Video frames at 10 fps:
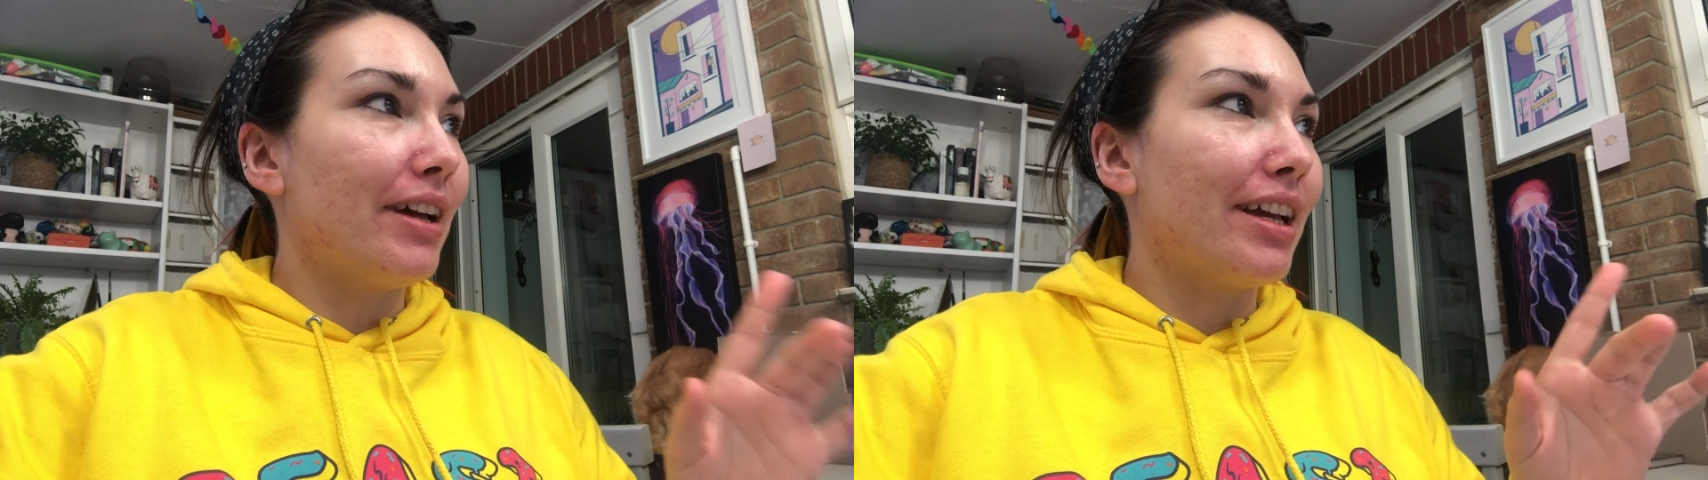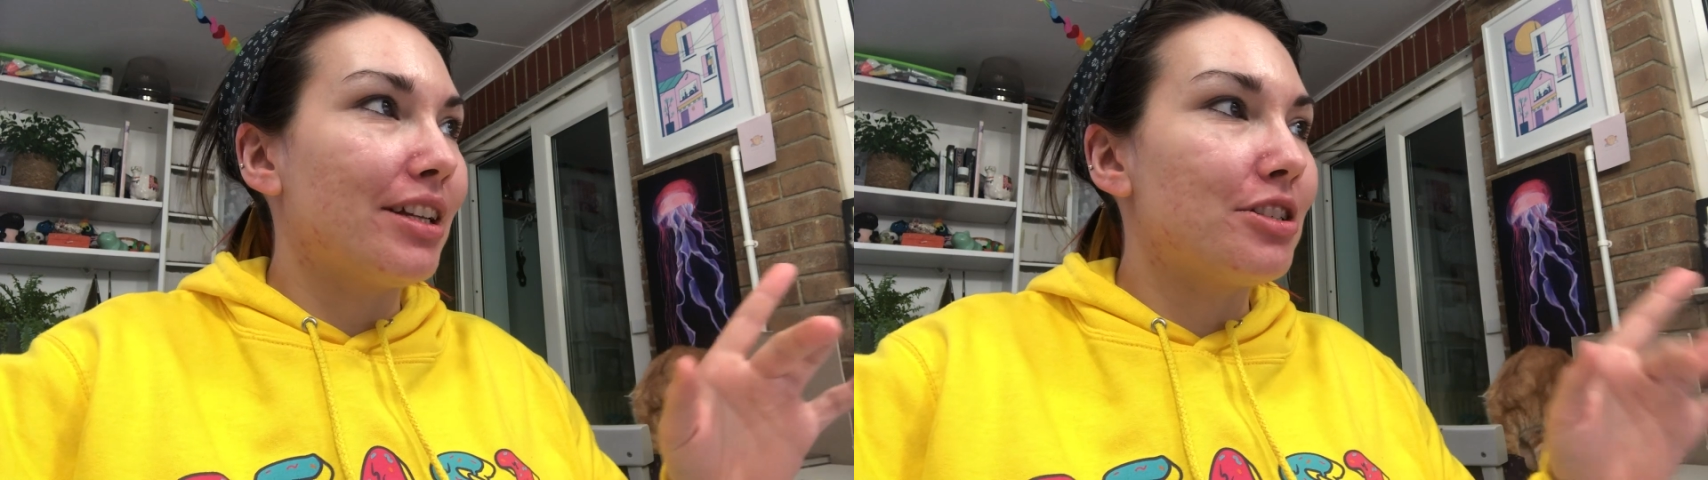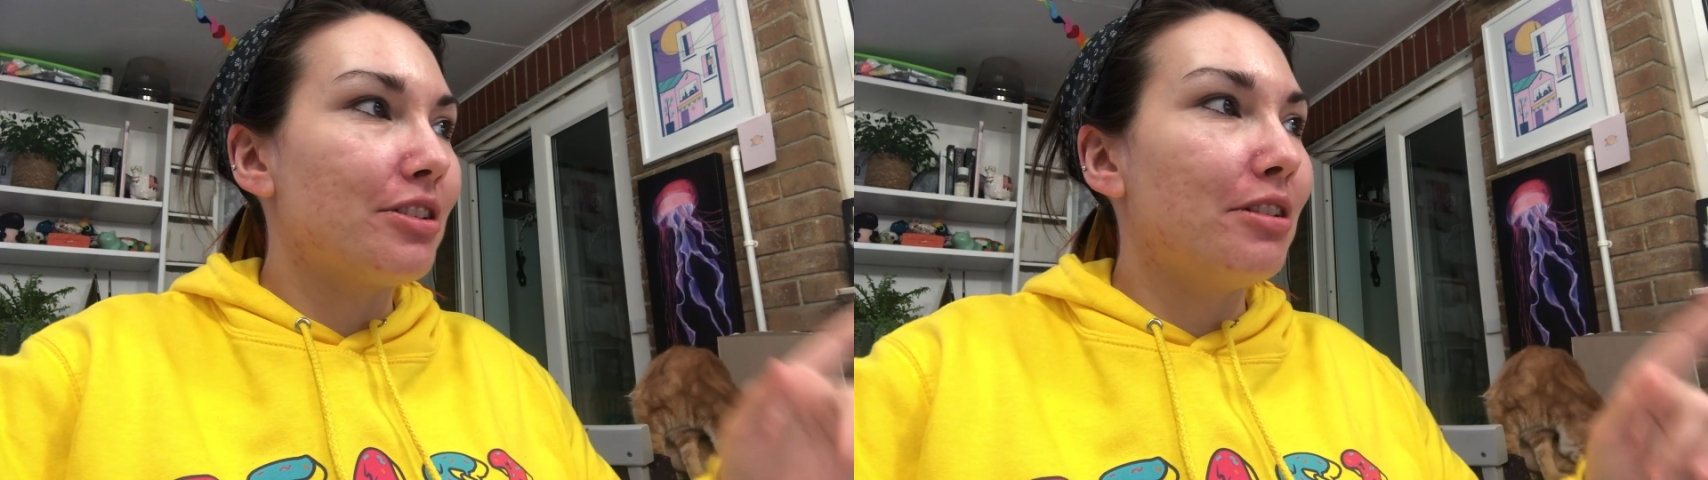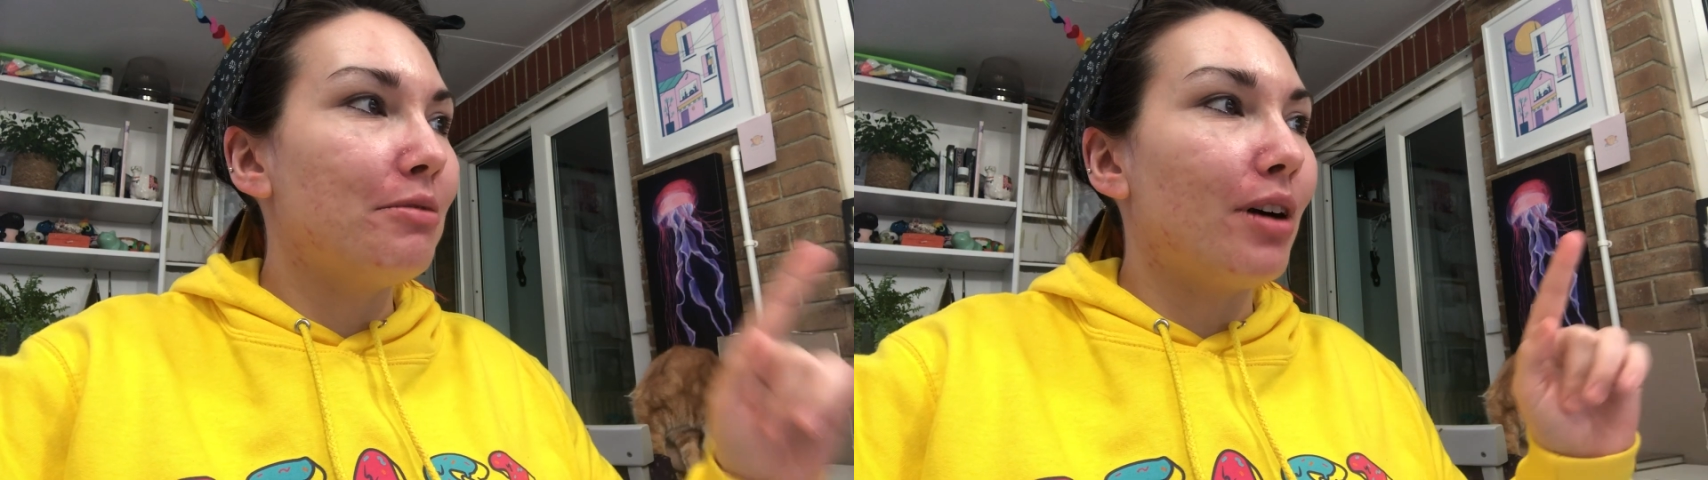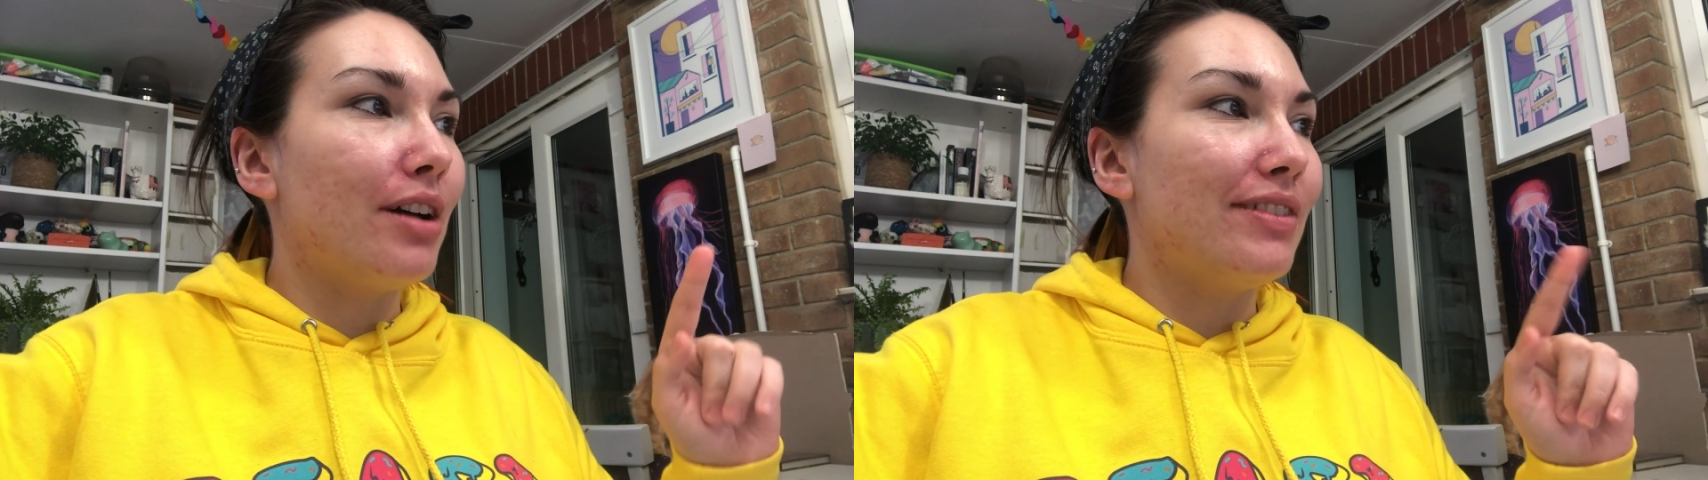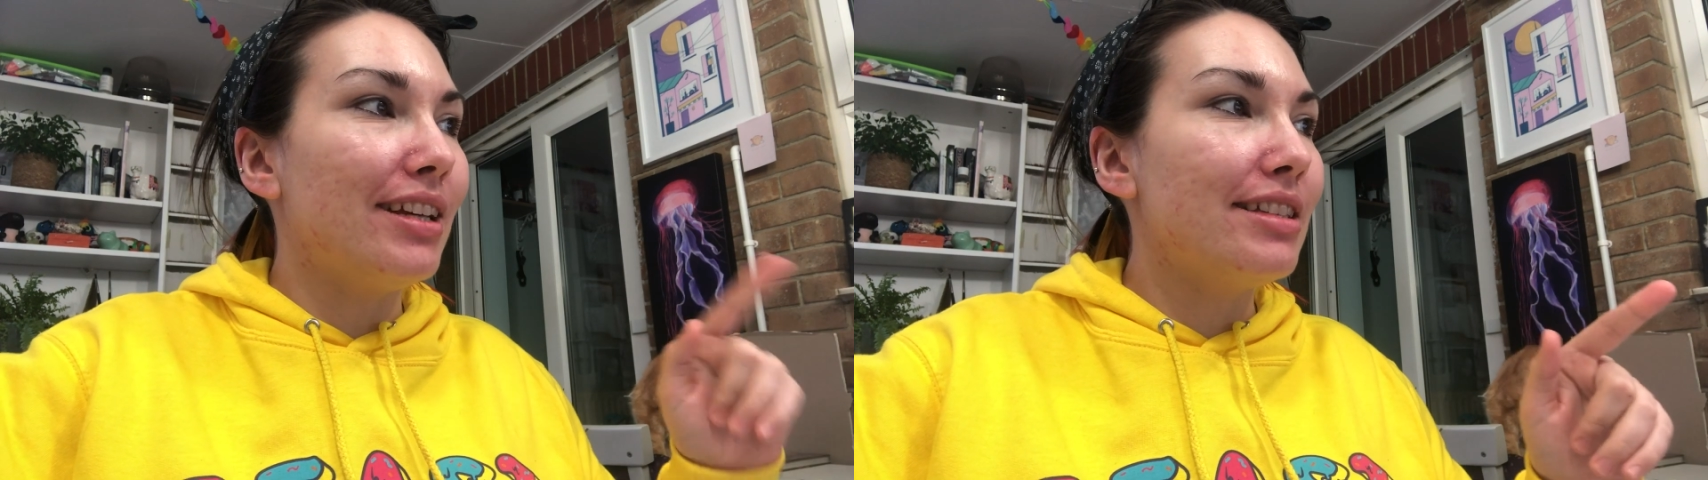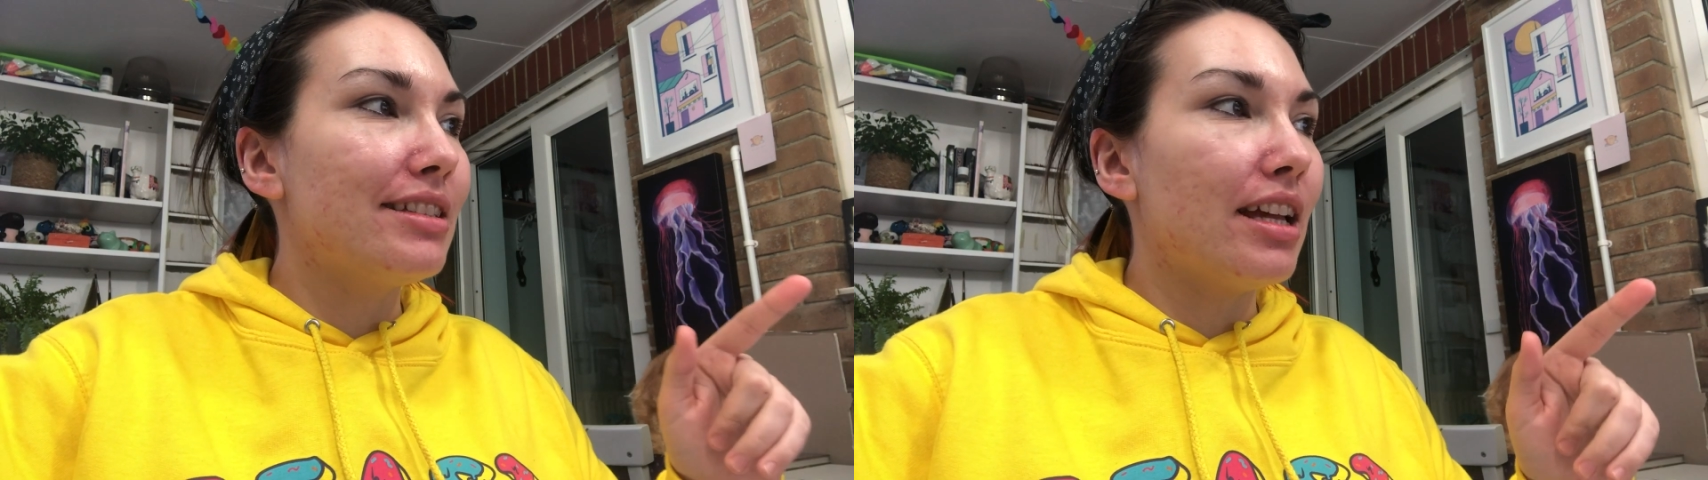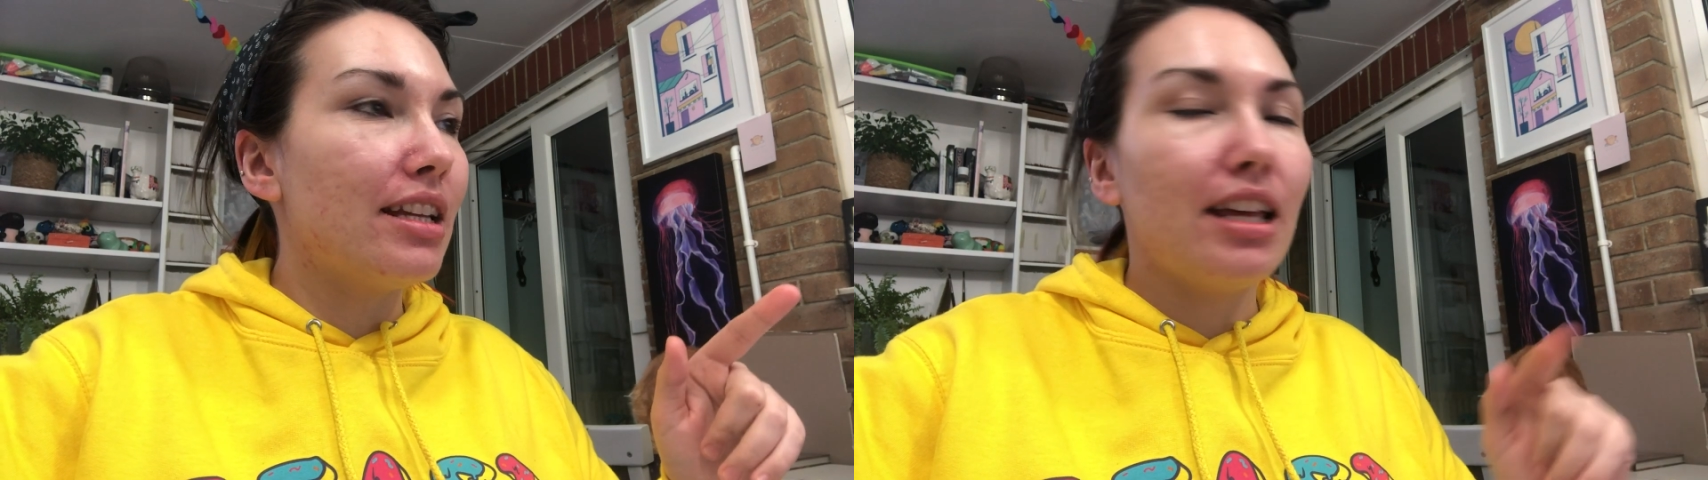I can show you what I've
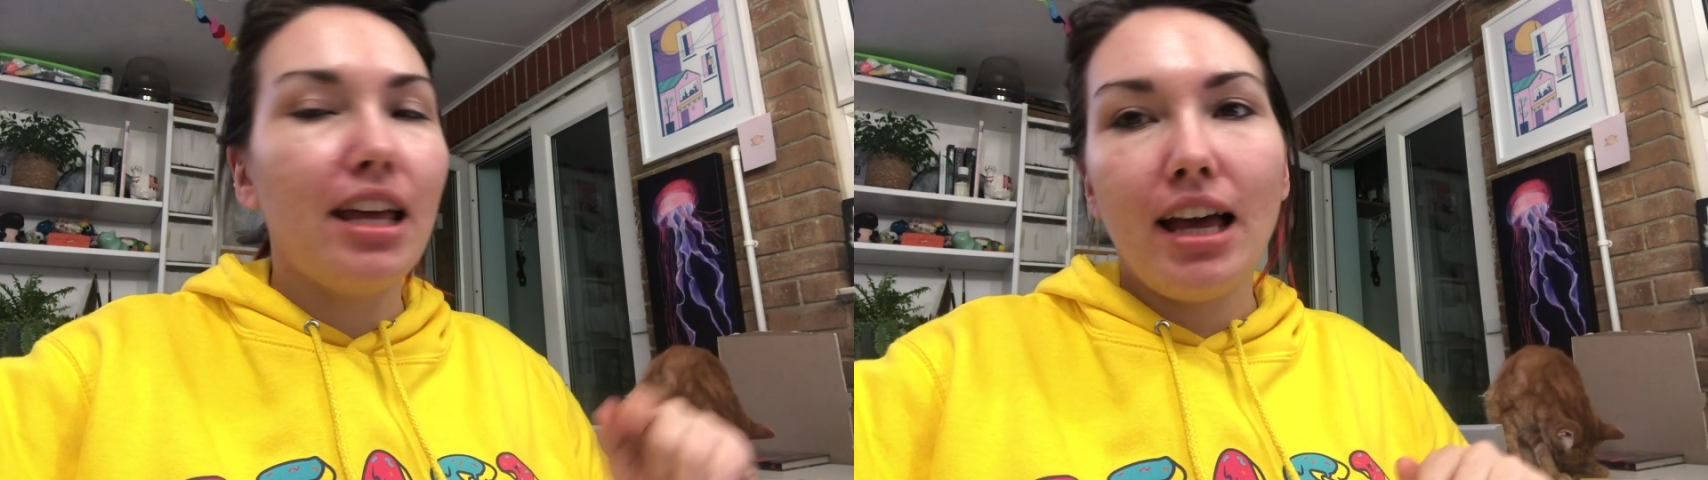listed,